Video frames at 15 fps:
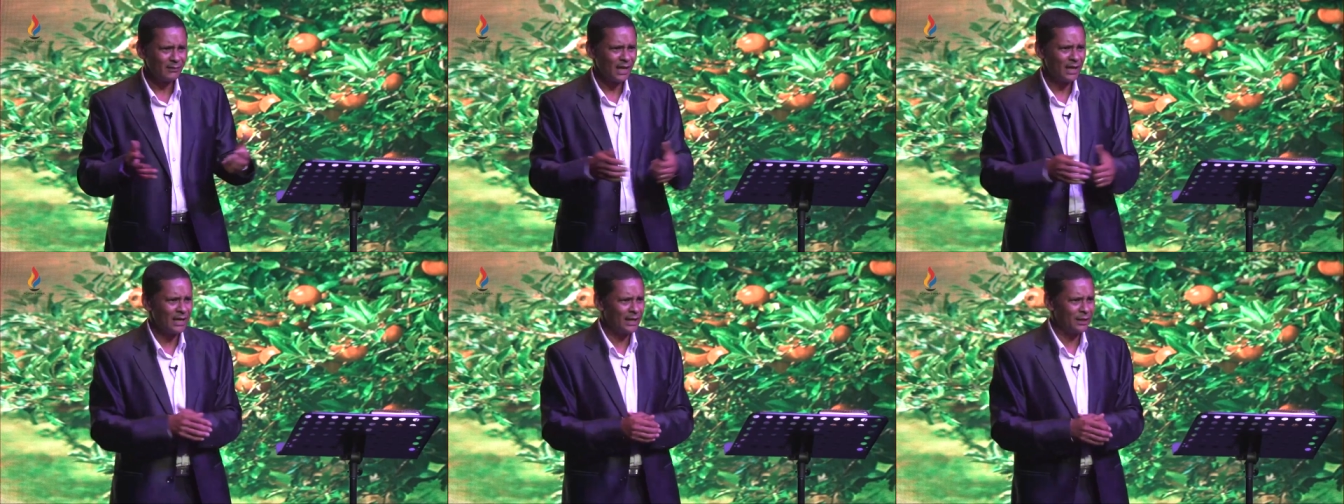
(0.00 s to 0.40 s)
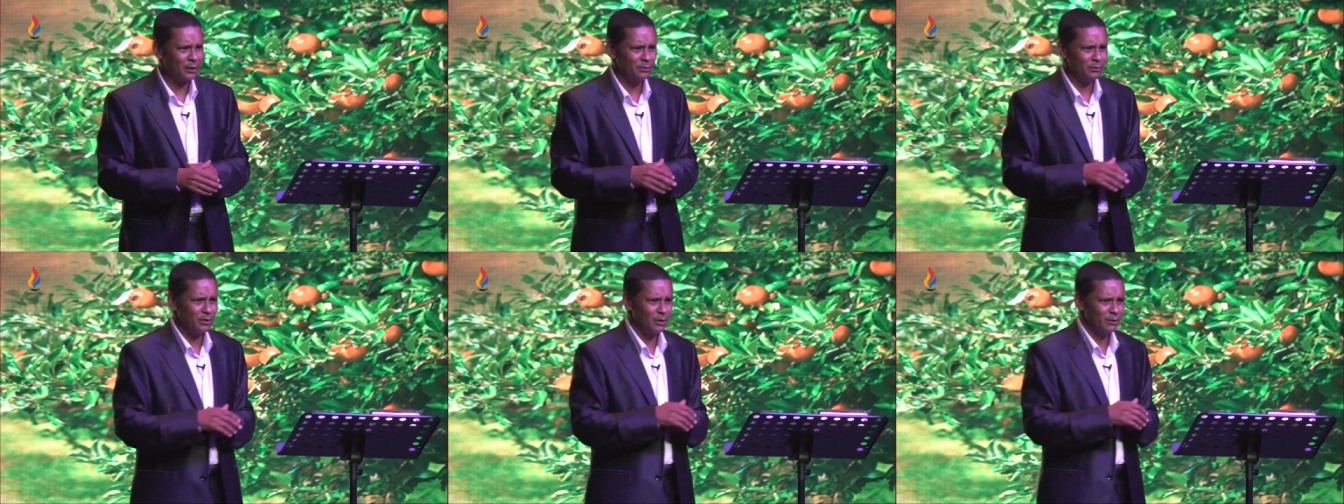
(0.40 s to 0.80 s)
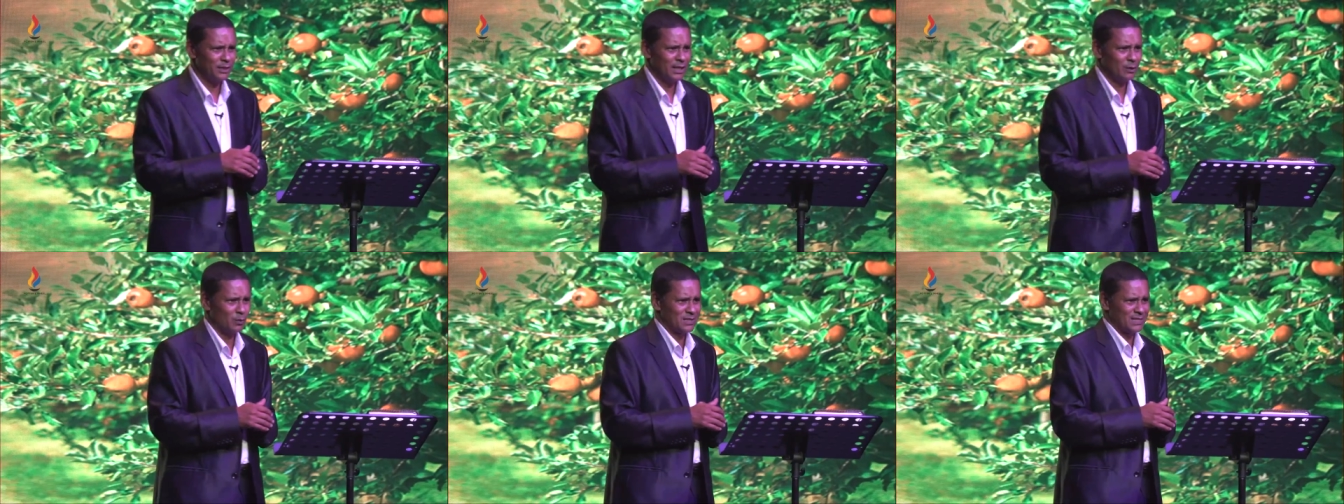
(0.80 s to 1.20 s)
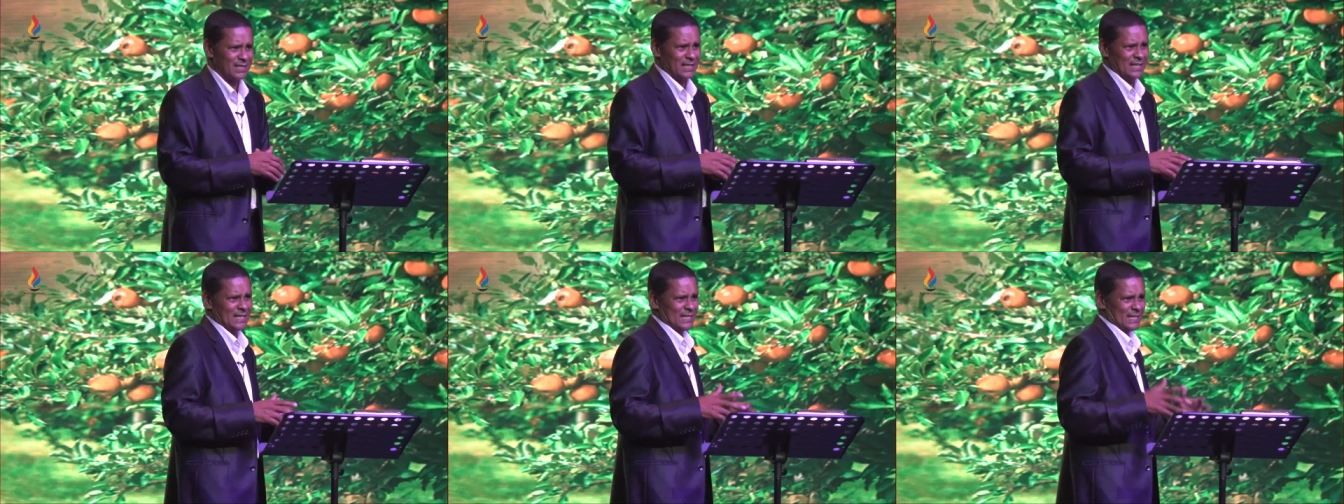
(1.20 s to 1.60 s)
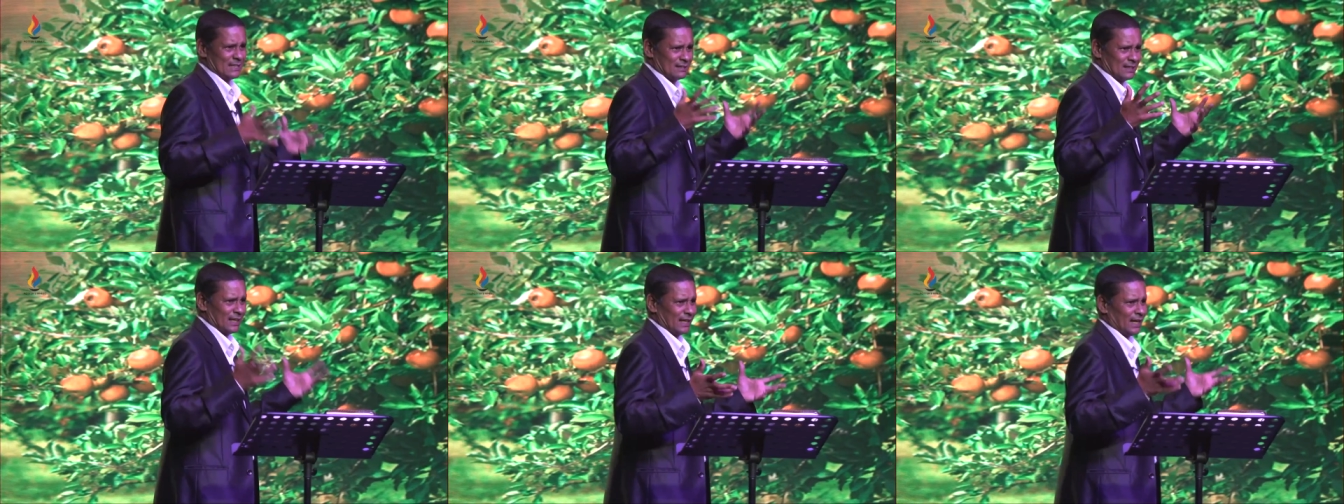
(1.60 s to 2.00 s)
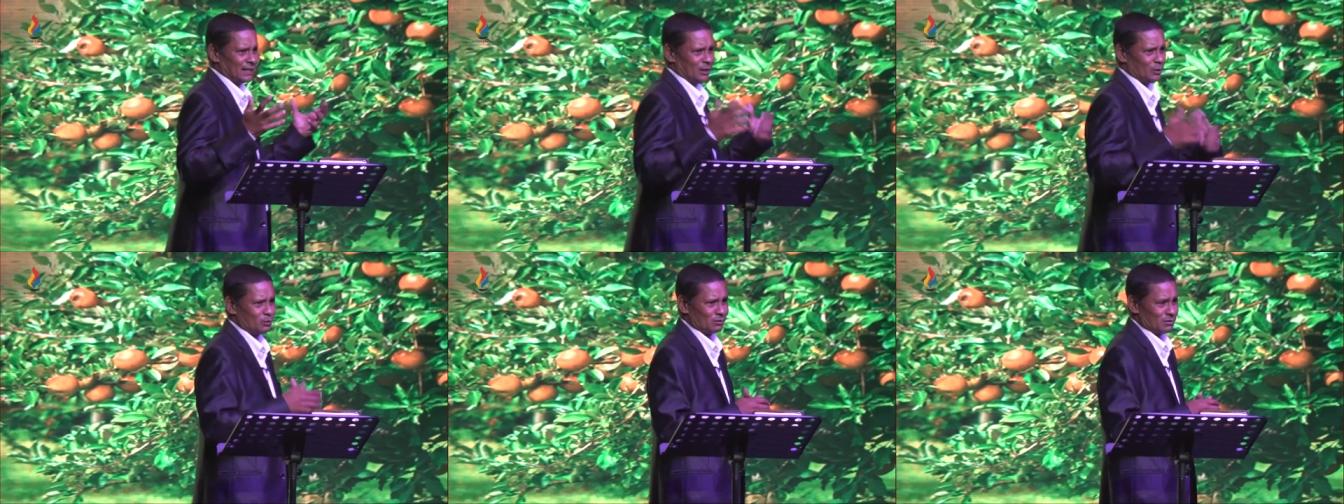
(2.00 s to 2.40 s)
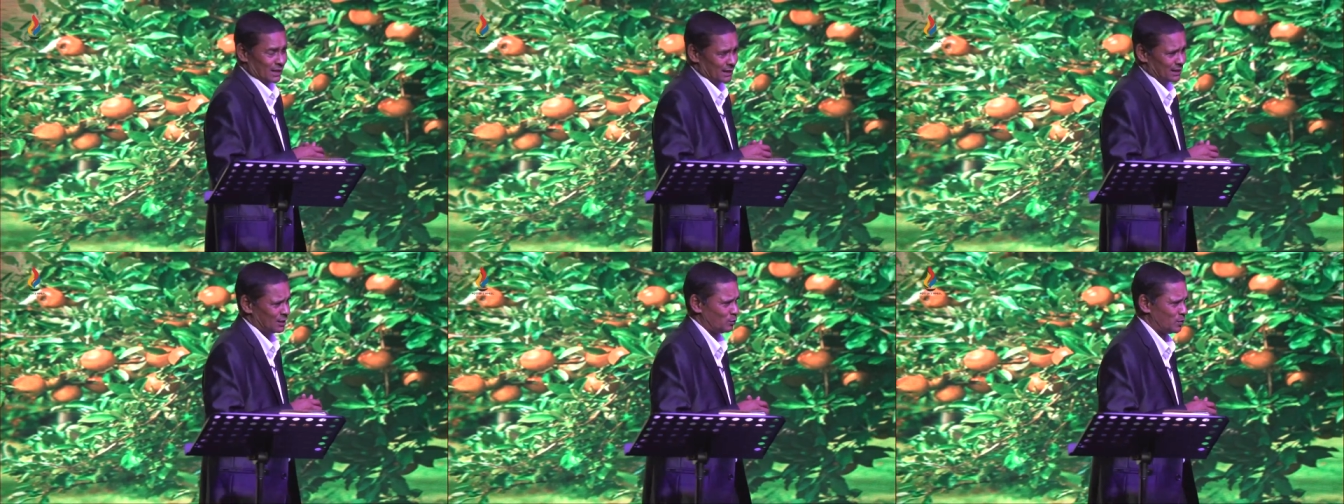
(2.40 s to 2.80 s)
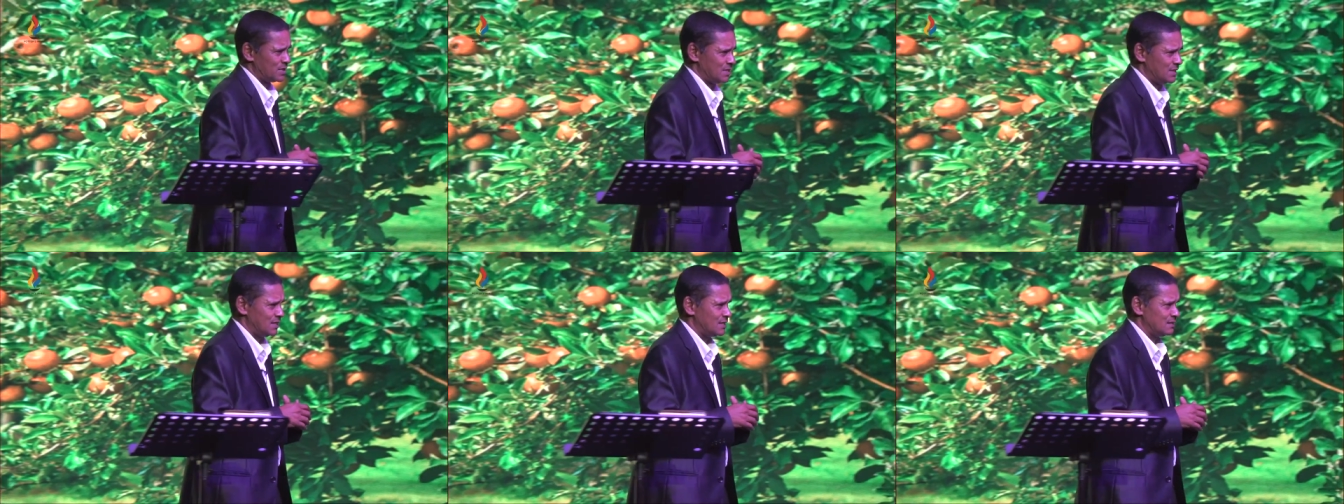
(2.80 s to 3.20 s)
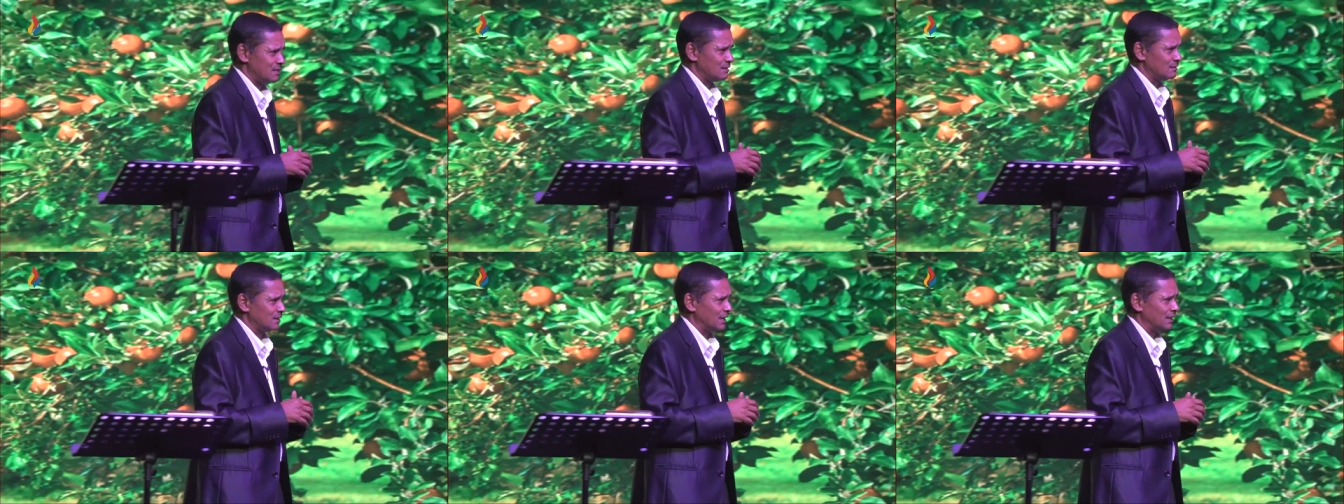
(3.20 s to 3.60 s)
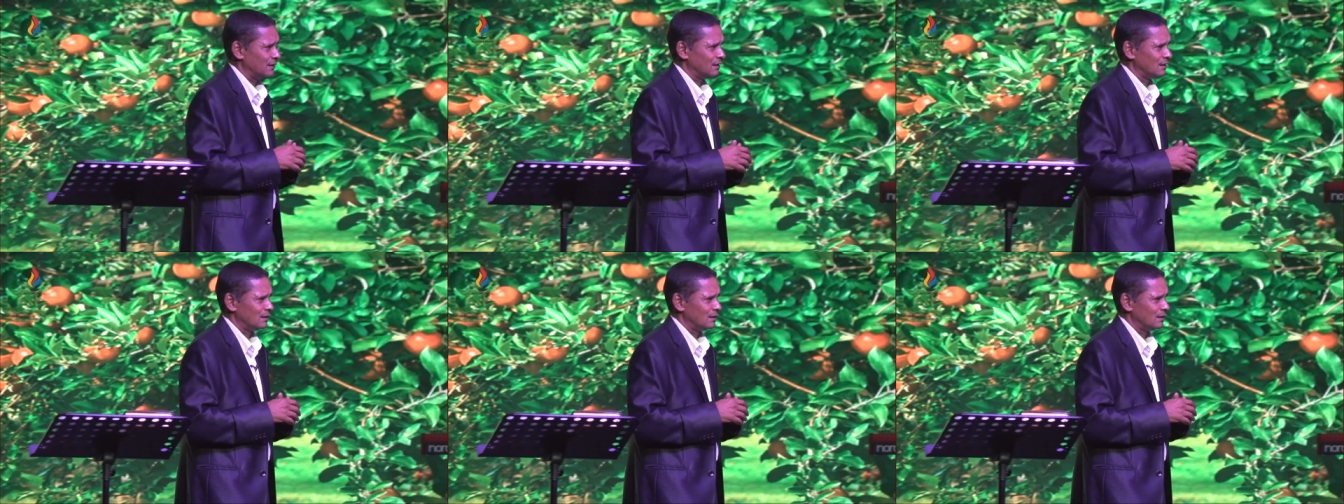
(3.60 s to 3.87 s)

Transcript: And I don't know that it was an easy thing. I don't think it was an easy thing.